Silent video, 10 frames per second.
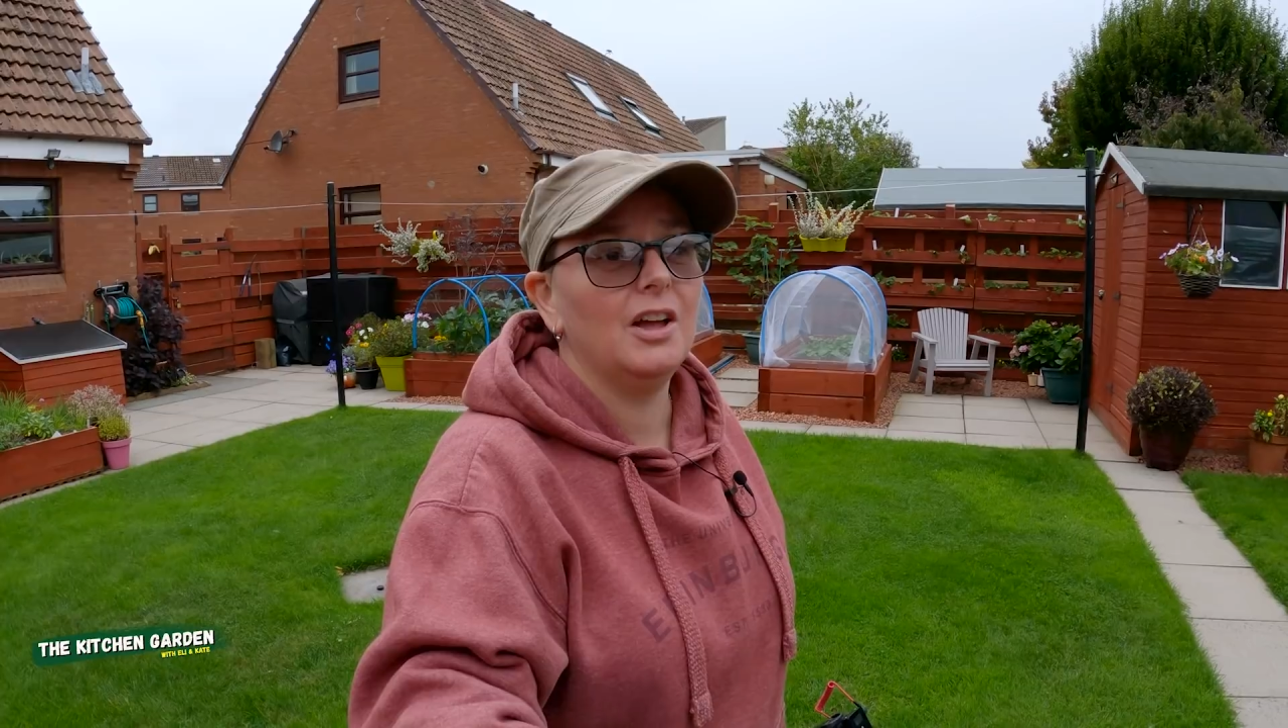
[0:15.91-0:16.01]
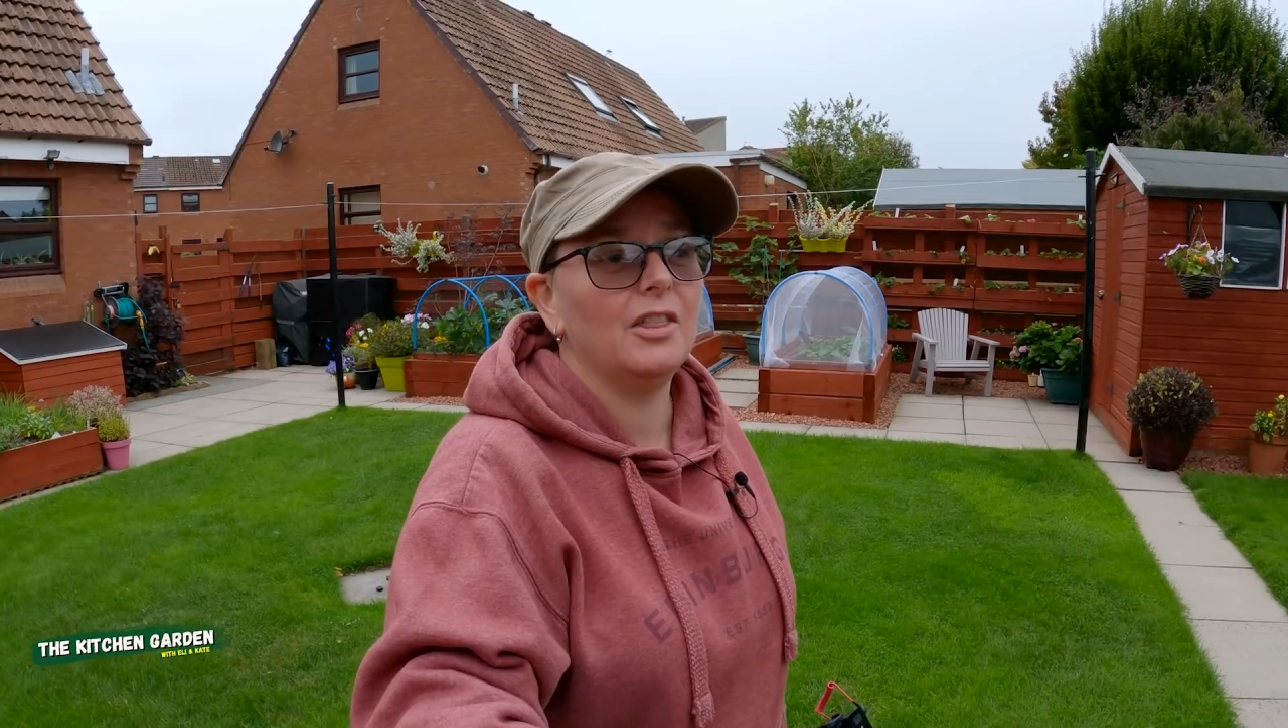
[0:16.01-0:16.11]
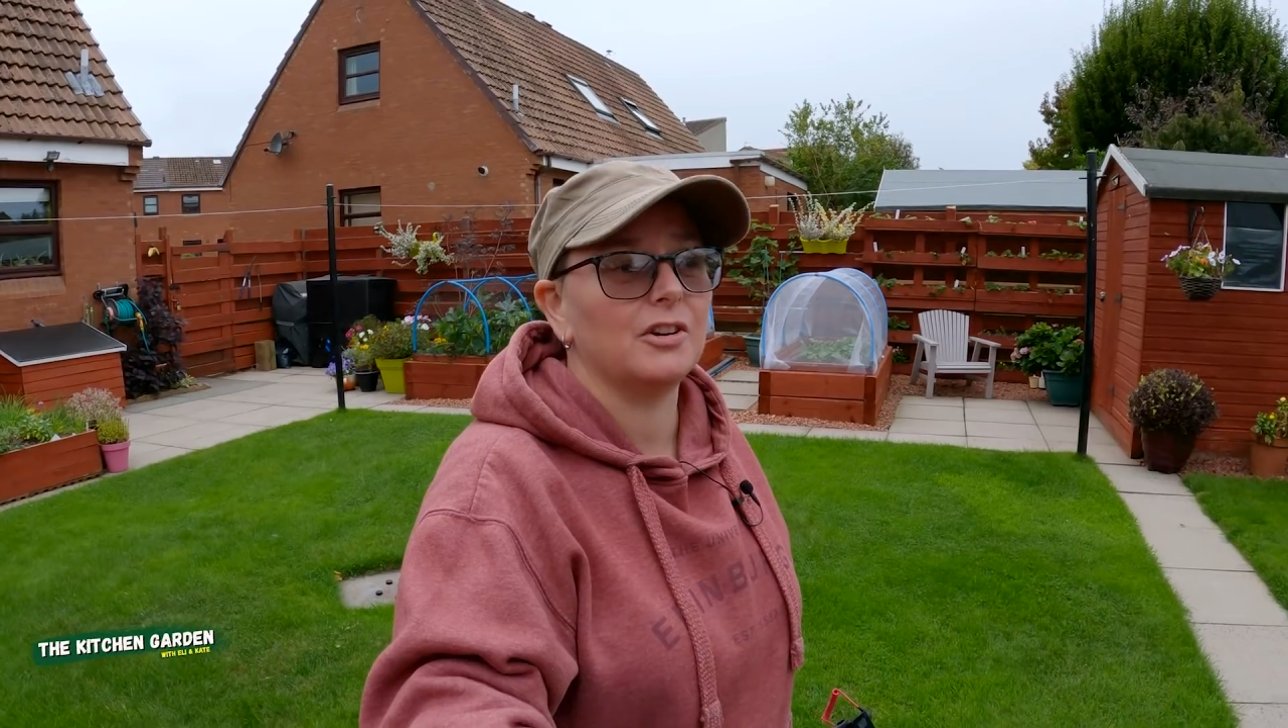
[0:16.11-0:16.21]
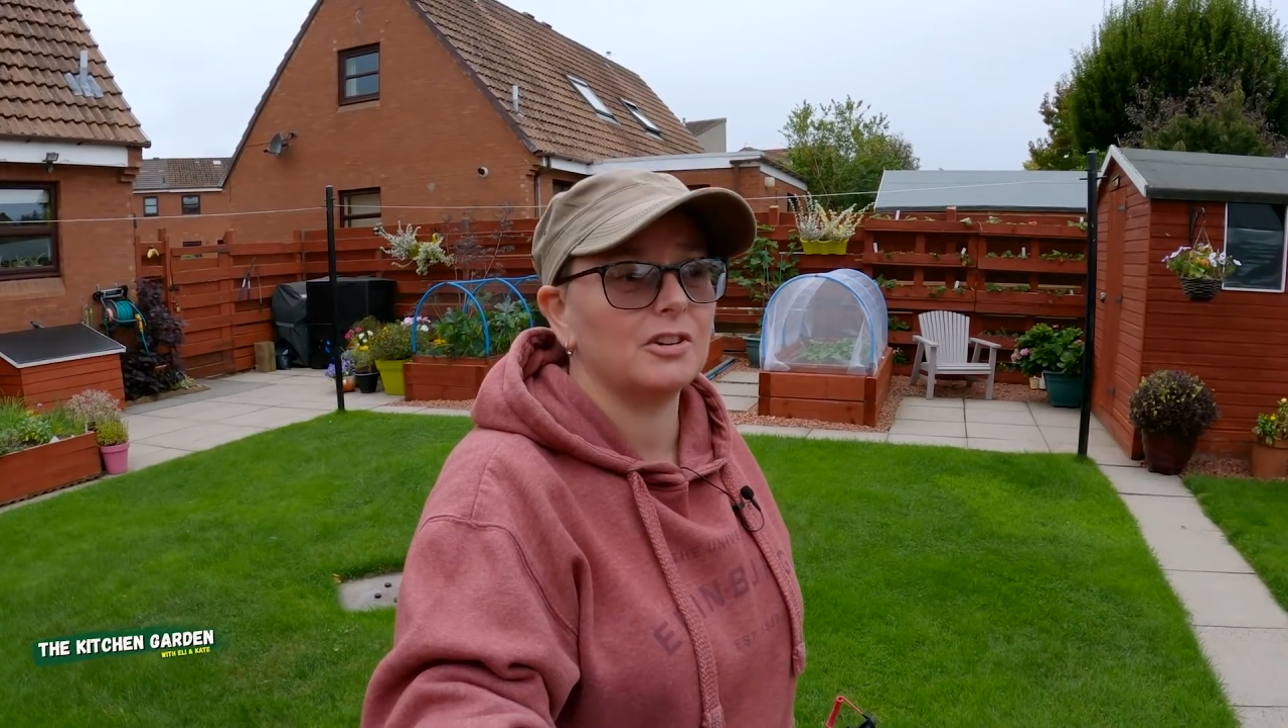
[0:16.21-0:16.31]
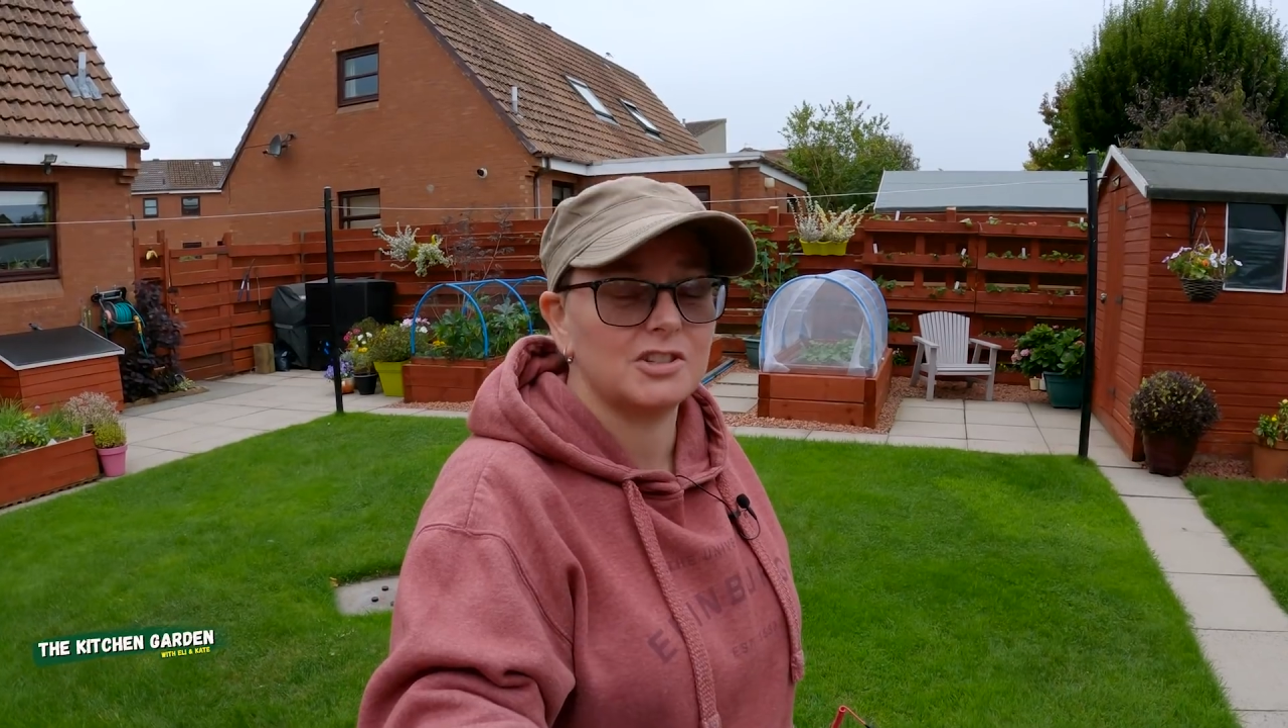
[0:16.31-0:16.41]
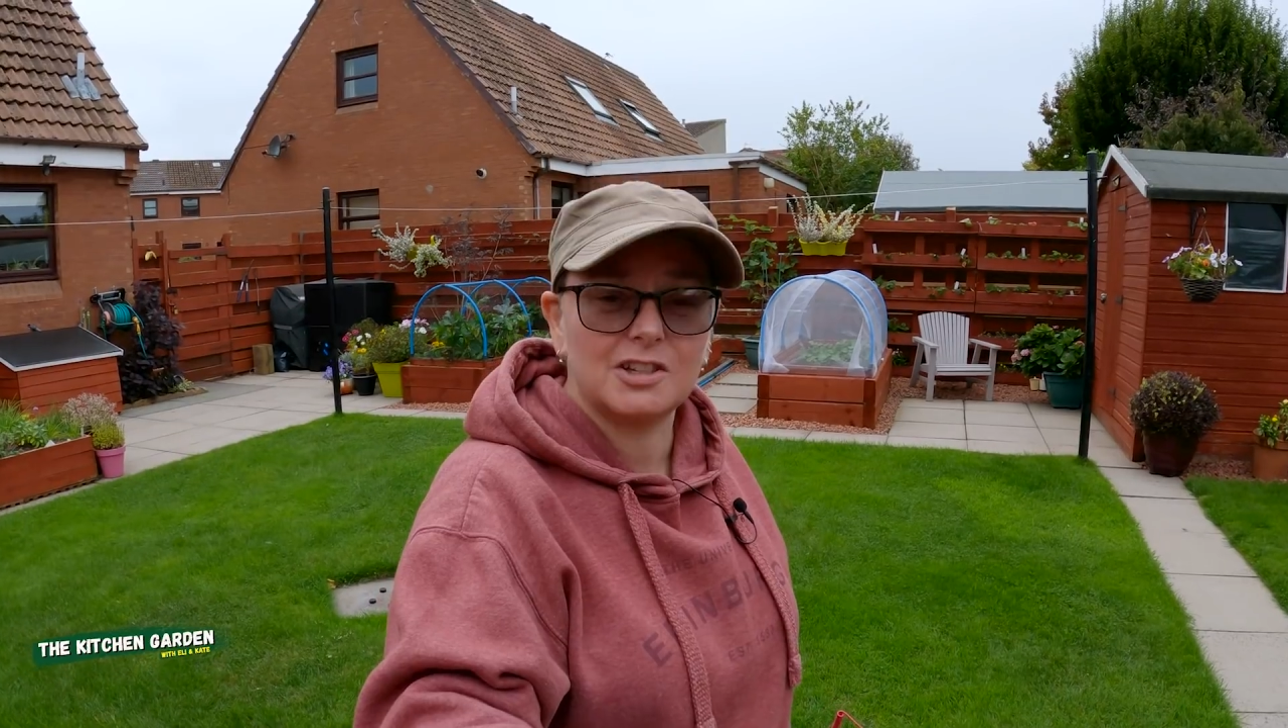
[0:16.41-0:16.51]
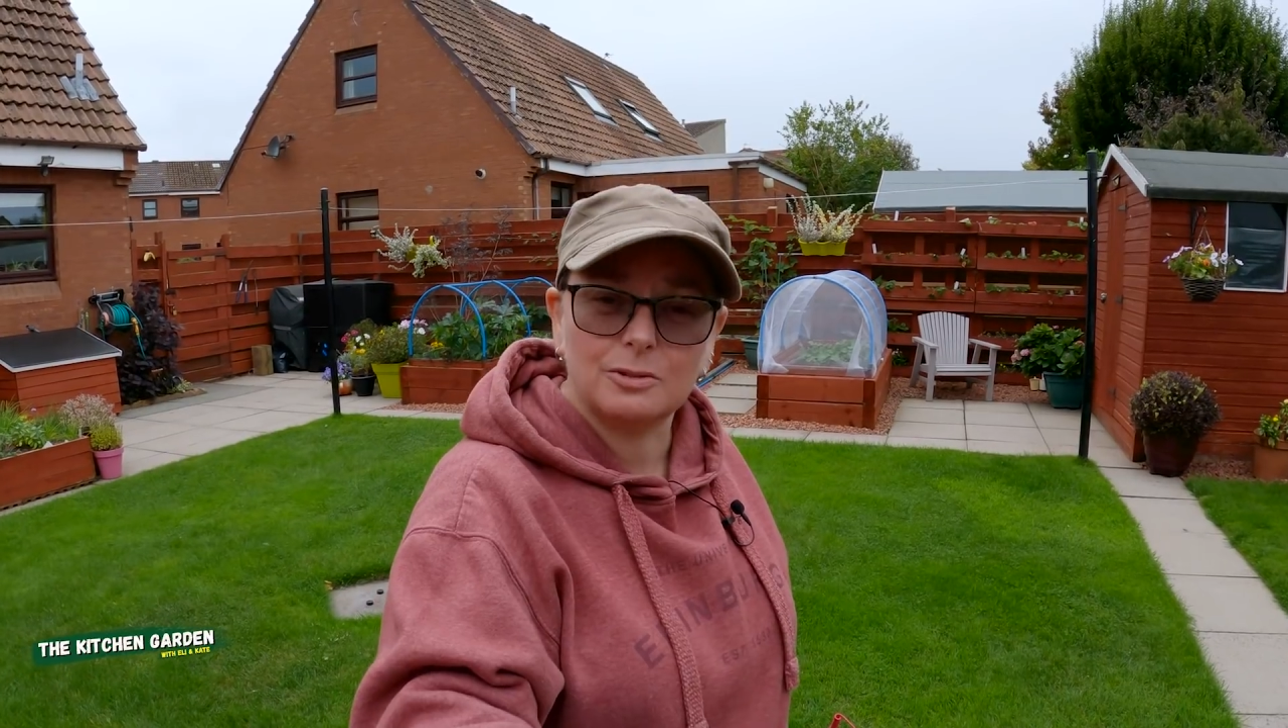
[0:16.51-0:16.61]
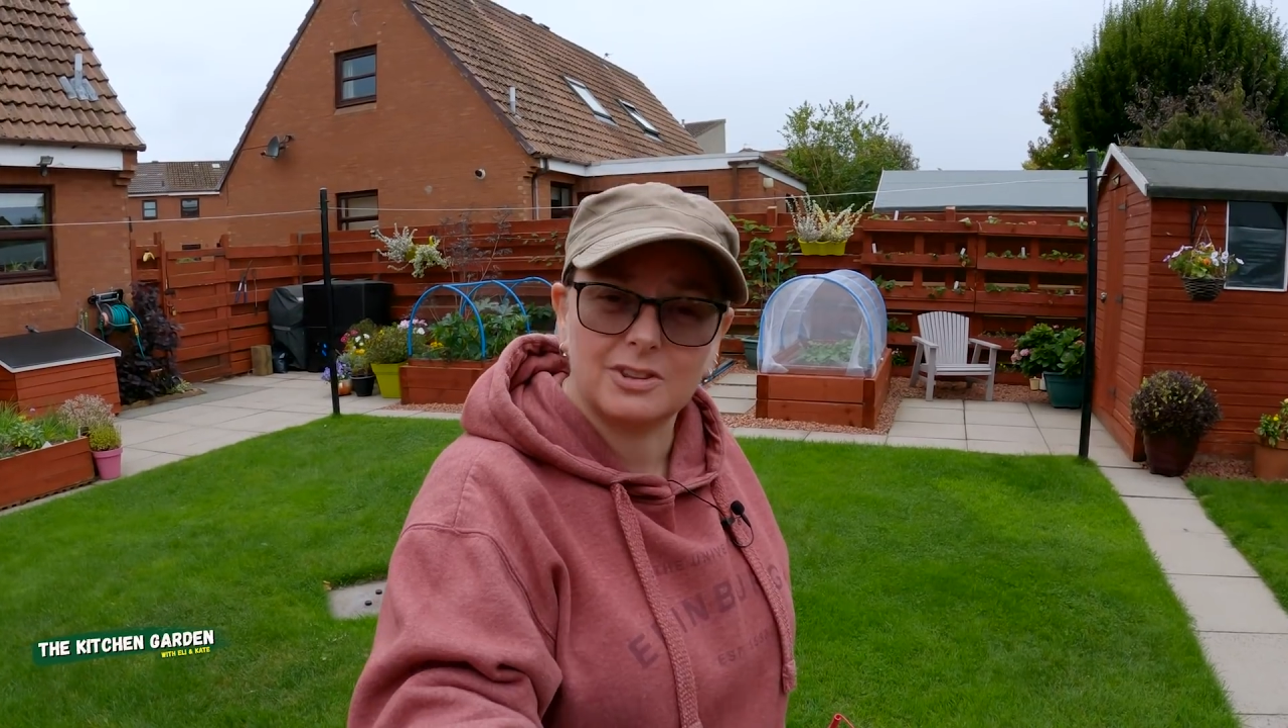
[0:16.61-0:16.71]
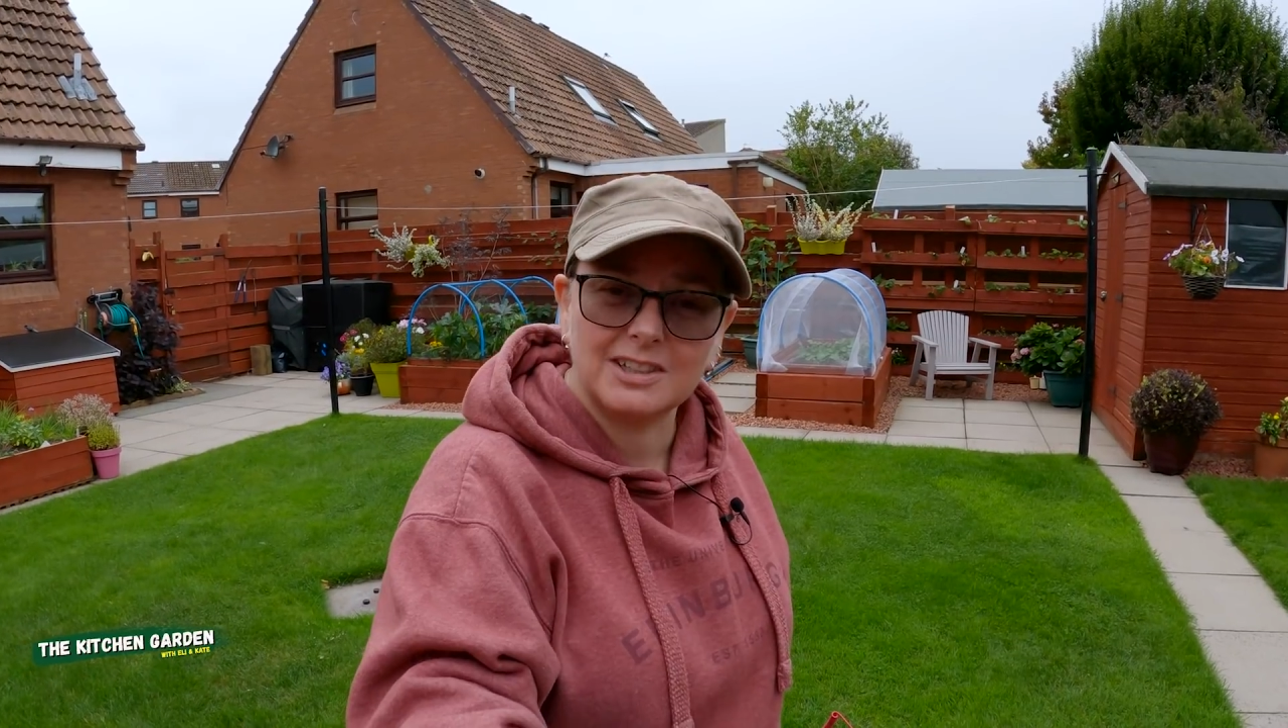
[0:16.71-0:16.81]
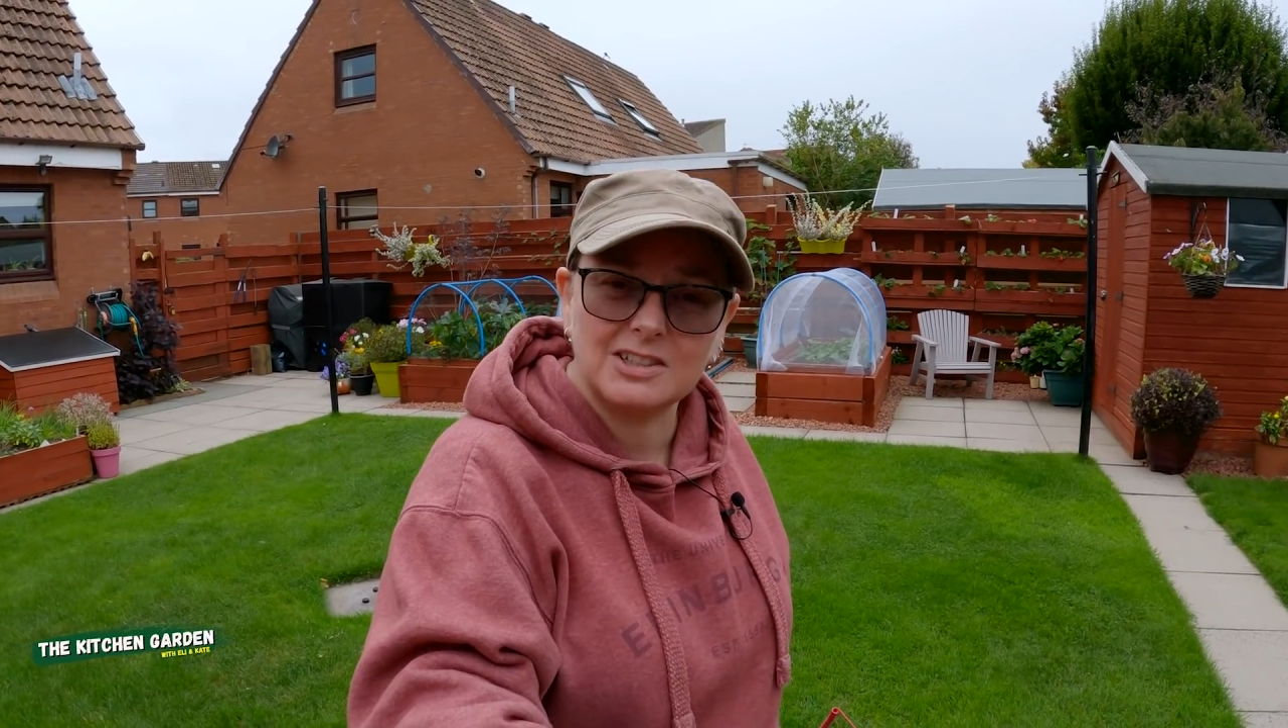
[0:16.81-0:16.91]
There are still
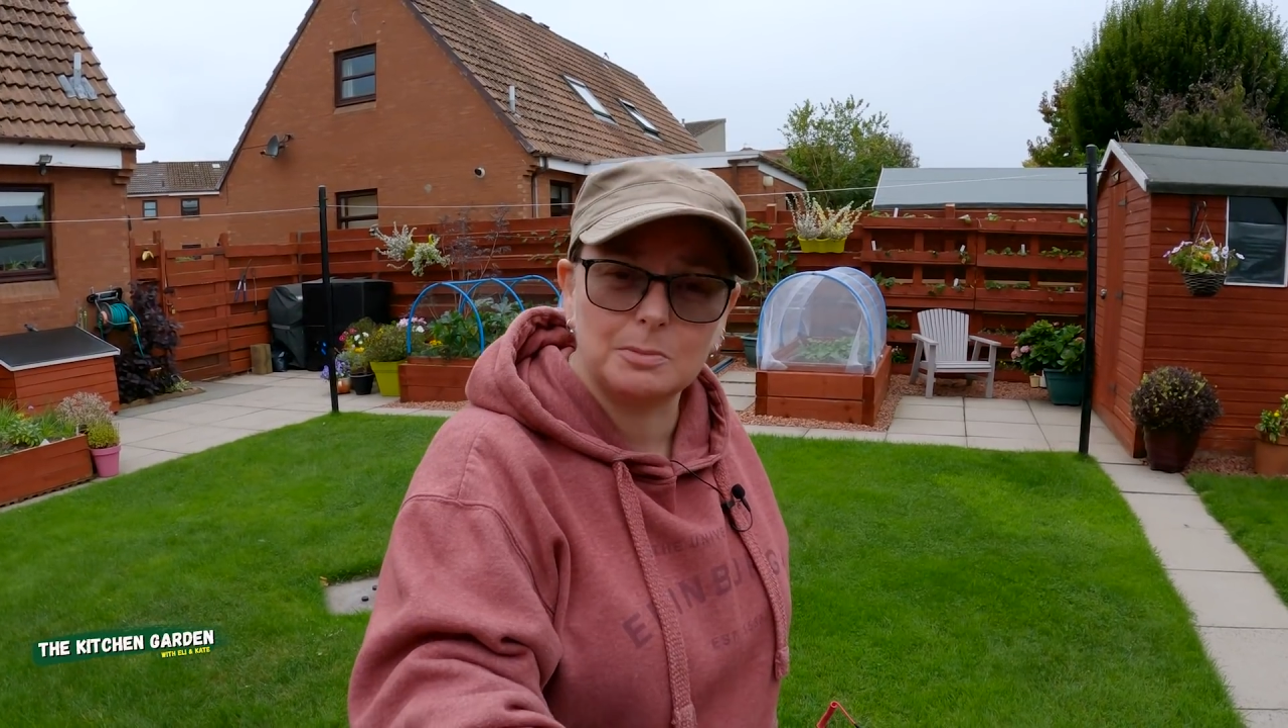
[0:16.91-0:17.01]
things